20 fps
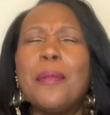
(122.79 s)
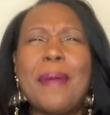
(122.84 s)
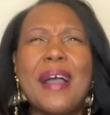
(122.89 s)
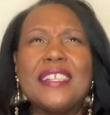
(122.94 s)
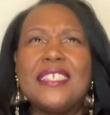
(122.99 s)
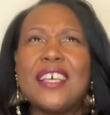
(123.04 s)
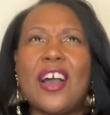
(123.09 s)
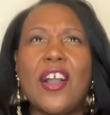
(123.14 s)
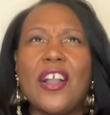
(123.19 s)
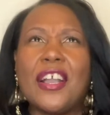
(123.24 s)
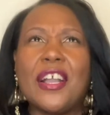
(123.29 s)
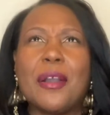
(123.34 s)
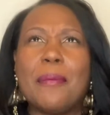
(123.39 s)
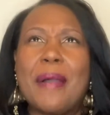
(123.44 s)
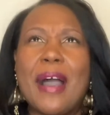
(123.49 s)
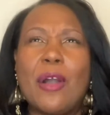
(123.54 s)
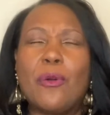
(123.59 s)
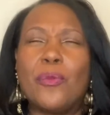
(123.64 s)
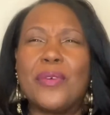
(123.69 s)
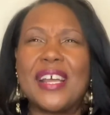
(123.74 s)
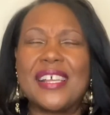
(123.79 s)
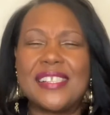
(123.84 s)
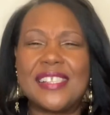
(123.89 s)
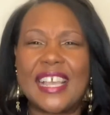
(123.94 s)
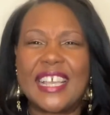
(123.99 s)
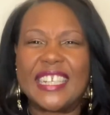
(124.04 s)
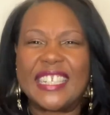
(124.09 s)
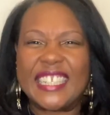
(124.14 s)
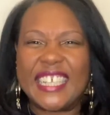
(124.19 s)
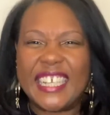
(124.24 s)
I talking about when I
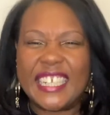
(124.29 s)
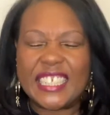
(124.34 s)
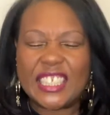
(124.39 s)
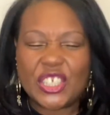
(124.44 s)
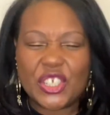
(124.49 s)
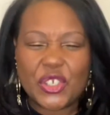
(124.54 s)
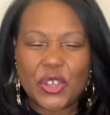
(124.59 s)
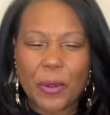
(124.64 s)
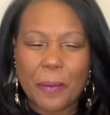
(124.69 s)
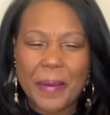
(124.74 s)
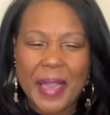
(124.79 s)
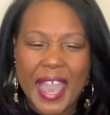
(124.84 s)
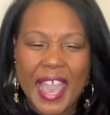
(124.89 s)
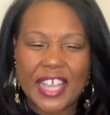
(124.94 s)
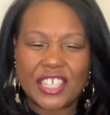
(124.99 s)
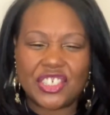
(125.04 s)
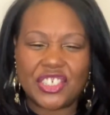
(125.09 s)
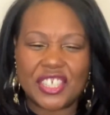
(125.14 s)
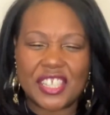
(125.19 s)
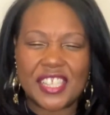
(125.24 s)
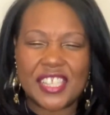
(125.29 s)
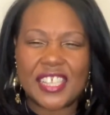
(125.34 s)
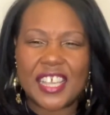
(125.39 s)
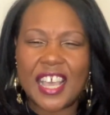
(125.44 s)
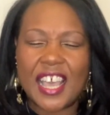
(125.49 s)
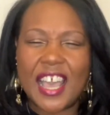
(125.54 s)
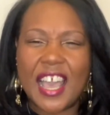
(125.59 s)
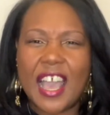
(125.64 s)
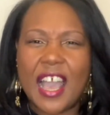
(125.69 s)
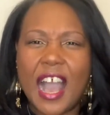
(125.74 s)
say lean into your passions?
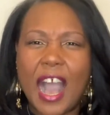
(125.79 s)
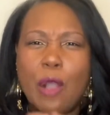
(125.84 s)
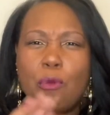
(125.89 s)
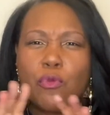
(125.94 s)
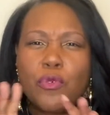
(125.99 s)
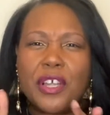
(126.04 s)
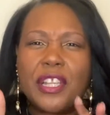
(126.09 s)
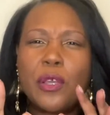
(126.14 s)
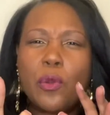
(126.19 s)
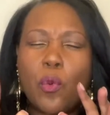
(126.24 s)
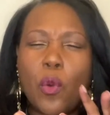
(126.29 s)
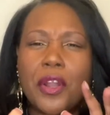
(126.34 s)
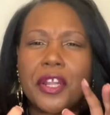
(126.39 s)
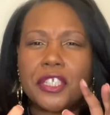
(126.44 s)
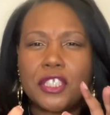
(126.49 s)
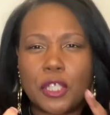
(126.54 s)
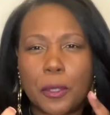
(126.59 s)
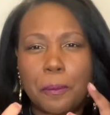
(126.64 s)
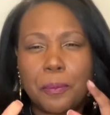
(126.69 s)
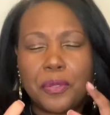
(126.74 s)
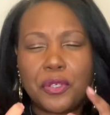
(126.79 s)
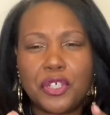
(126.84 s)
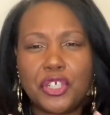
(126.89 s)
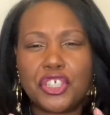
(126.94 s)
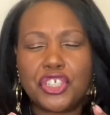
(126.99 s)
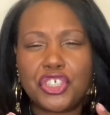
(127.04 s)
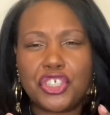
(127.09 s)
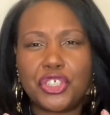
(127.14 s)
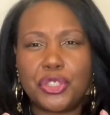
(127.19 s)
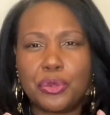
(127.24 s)
I'm really wanting to
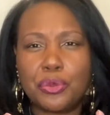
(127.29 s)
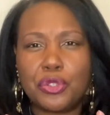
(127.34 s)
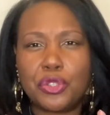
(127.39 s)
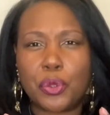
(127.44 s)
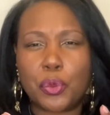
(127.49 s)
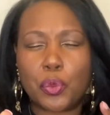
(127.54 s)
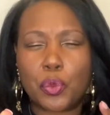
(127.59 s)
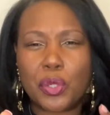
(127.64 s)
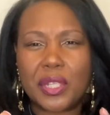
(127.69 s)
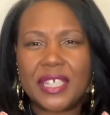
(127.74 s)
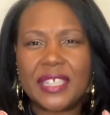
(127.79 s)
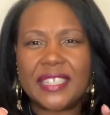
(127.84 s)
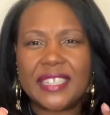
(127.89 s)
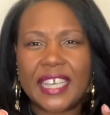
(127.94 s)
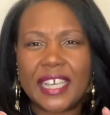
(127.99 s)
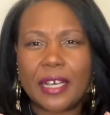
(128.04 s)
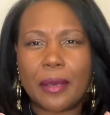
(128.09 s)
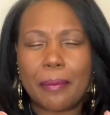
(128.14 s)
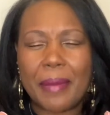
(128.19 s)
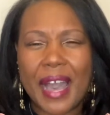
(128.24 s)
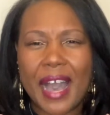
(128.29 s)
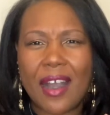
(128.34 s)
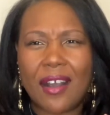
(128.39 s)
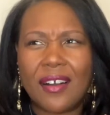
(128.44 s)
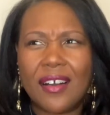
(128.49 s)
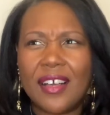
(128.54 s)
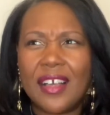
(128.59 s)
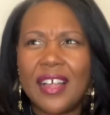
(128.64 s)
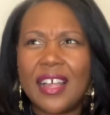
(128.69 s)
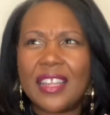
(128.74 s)
push you to really think
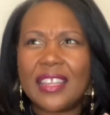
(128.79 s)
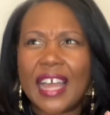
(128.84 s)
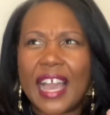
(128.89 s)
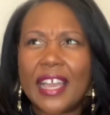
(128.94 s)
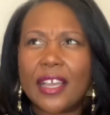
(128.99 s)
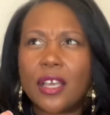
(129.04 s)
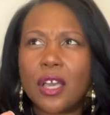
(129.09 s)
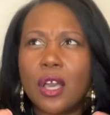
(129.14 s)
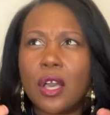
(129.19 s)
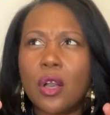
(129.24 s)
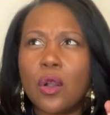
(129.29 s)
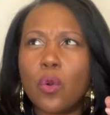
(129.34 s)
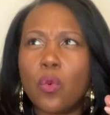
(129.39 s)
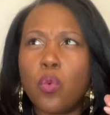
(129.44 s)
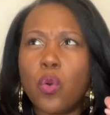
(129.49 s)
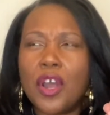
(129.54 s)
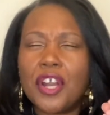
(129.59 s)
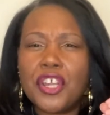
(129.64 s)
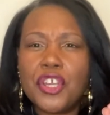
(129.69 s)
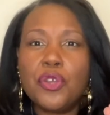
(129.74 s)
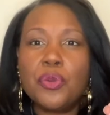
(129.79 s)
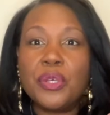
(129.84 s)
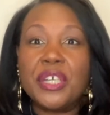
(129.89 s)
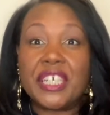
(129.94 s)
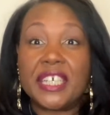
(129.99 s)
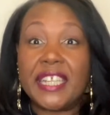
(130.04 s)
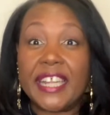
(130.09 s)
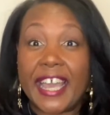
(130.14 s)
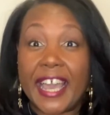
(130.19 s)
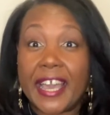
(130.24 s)
about, what are you
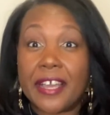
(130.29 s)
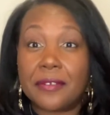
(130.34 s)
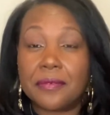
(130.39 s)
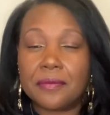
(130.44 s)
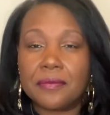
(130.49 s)
good at?